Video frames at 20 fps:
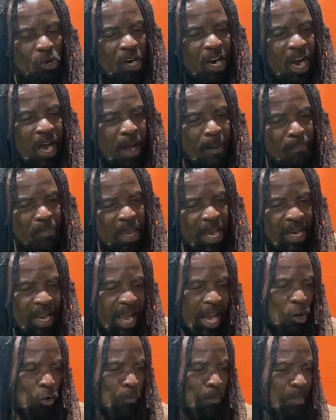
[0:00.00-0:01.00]
come and
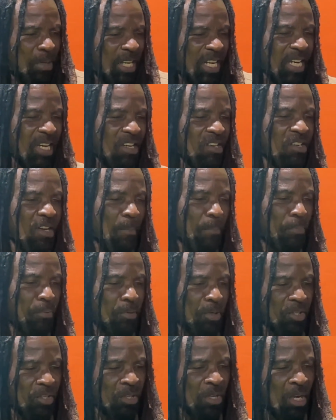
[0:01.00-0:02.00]
help me
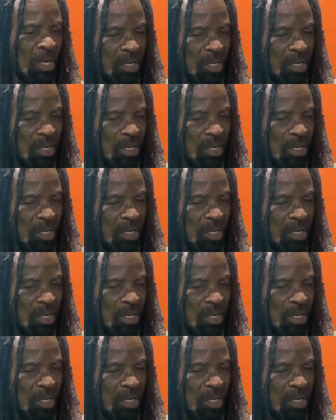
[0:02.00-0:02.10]
interpret